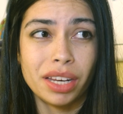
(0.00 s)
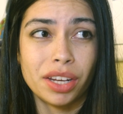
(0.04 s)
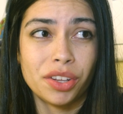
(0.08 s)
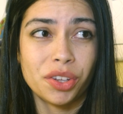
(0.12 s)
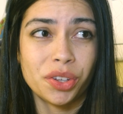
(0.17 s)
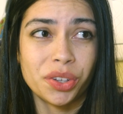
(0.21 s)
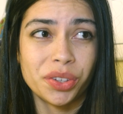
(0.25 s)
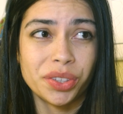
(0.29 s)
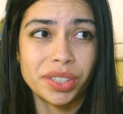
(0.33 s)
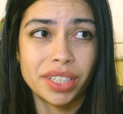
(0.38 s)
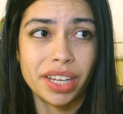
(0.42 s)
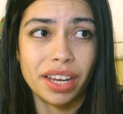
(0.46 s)

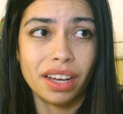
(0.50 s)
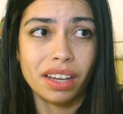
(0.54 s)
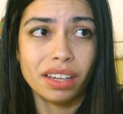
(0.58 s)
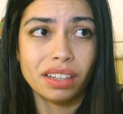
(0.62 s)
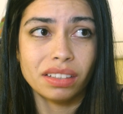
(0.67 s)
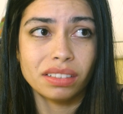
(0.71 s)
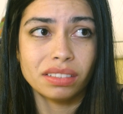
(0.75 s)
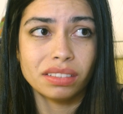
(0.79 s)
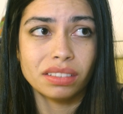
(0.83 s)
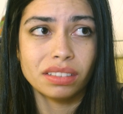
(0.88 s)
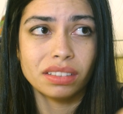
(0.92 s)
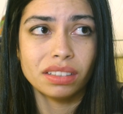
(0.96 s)
another
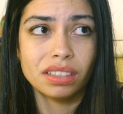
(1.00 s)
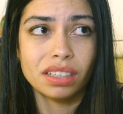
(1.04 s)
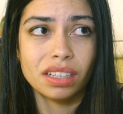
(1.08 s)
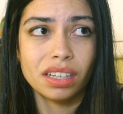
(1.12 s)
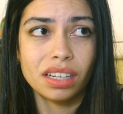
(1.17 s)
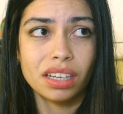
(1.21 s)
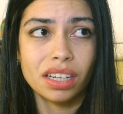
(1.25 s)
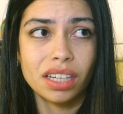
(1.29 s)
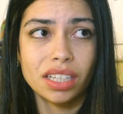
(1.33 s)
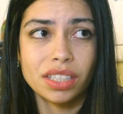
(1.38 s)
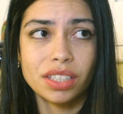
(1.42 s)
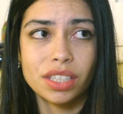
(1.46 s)
day.
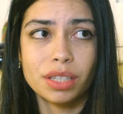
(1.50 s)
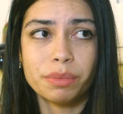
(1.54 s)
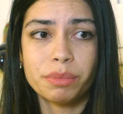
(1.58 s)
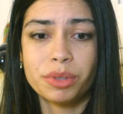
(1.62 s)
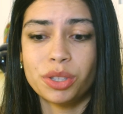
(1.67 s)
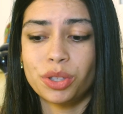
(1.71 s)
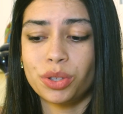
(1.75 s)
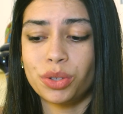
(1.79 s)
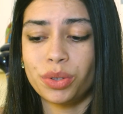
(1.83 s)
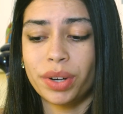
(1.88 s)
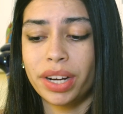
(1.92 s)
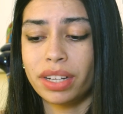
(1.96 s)
He's in
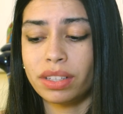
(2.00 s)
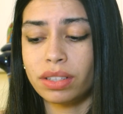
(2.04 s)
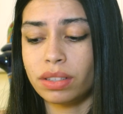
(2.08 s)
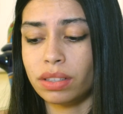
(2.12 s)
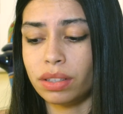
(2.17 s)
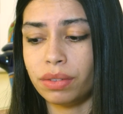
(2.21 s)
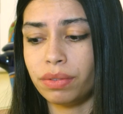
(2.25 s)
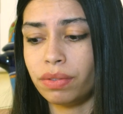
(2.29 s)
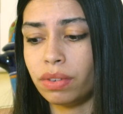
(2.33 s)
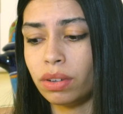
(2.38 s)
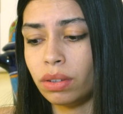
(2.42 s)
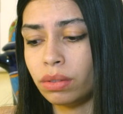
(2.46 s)
distress on
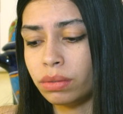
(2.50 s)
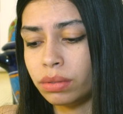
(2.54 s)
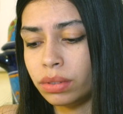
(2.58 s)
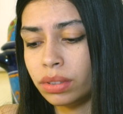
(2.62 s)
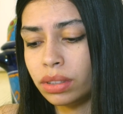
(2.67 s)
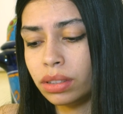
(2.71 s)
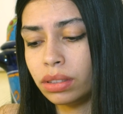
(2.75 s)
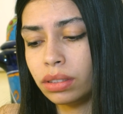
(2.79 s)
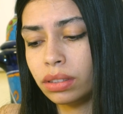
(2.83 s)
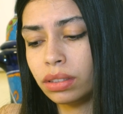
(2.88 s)
the phone.